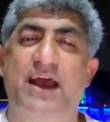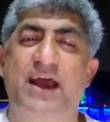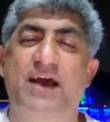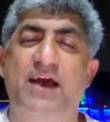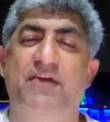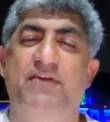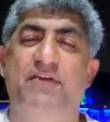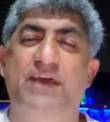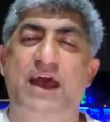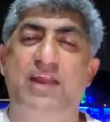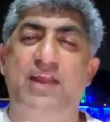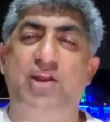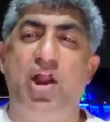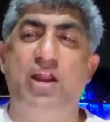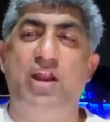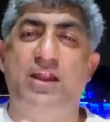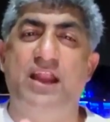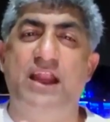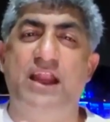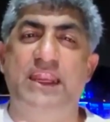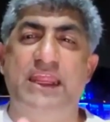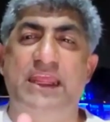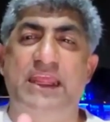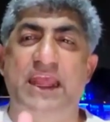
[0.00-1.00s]
we are
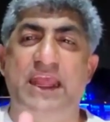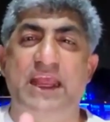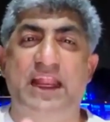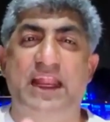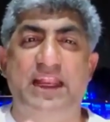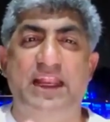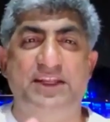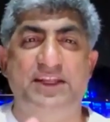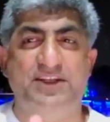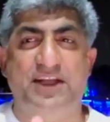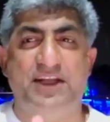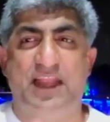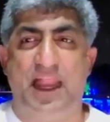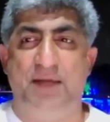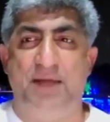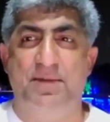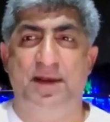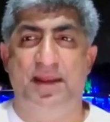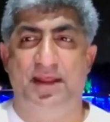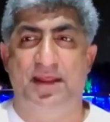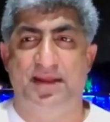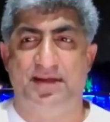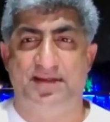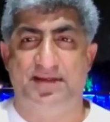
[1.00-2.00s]
not learning English
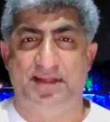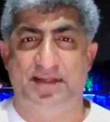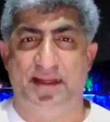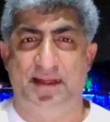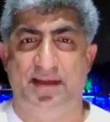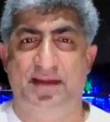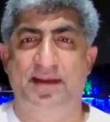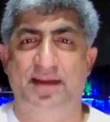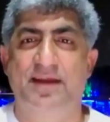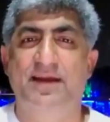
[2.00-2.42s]
grammar here, sir.